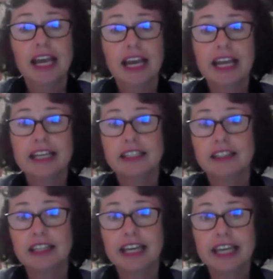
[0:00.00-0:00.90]
and
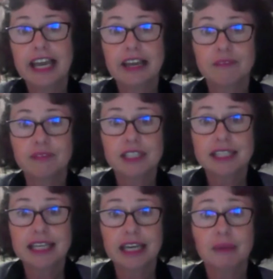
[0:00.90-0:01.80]
they have the
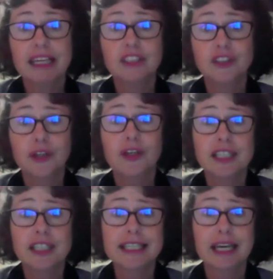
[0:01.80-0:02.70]
same, exert
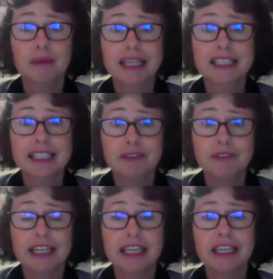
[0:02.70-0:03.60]
the same
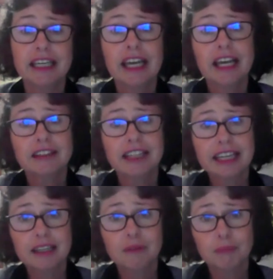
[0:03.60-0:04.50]
activity,
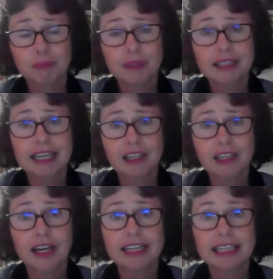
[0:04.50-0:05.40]
but they
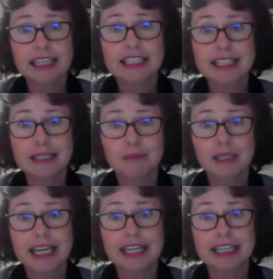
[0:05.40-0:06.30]
lightly
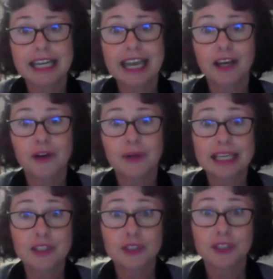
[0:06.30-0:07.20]
stimulate our
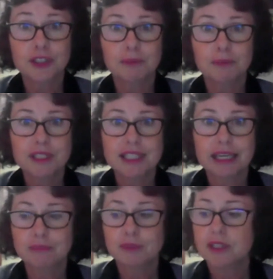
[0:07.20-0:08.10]
estrogen
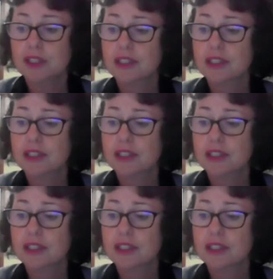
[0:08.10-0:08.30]
receptors.